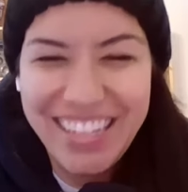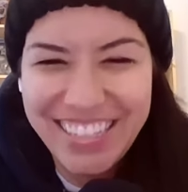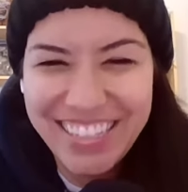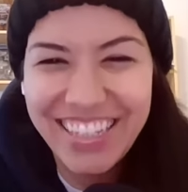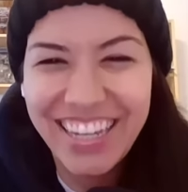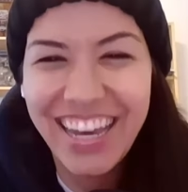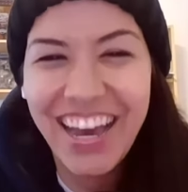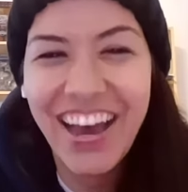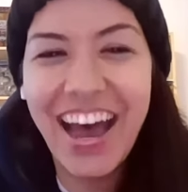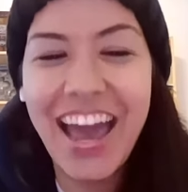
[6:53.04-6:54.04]
i
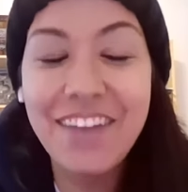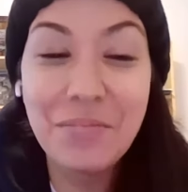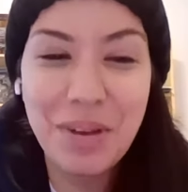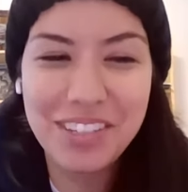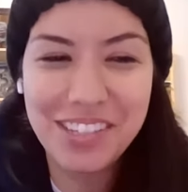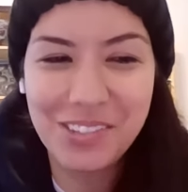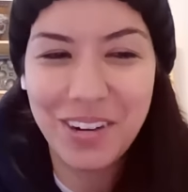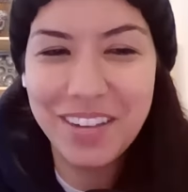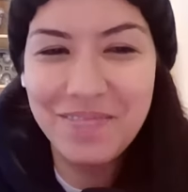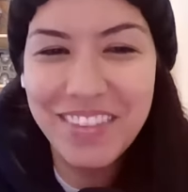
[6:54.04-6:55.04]
have an embarrassing
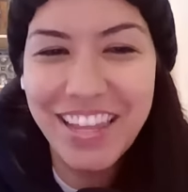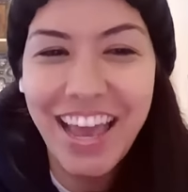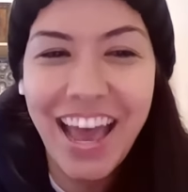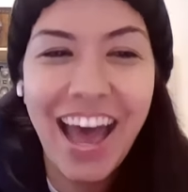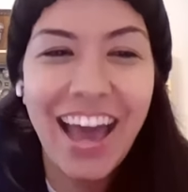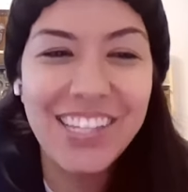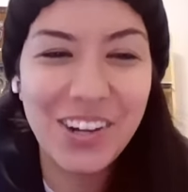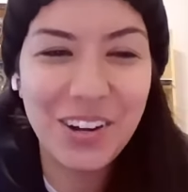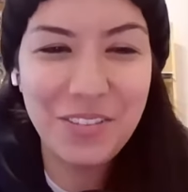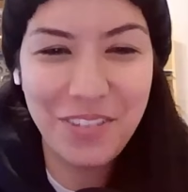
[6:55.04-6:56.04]
story i
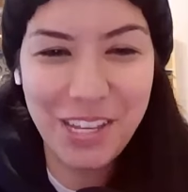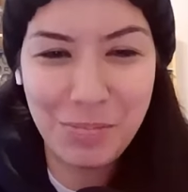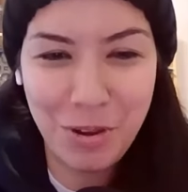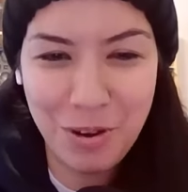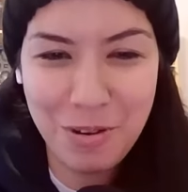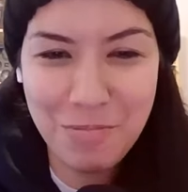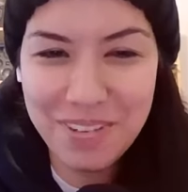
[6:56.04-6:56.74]
started a facebook group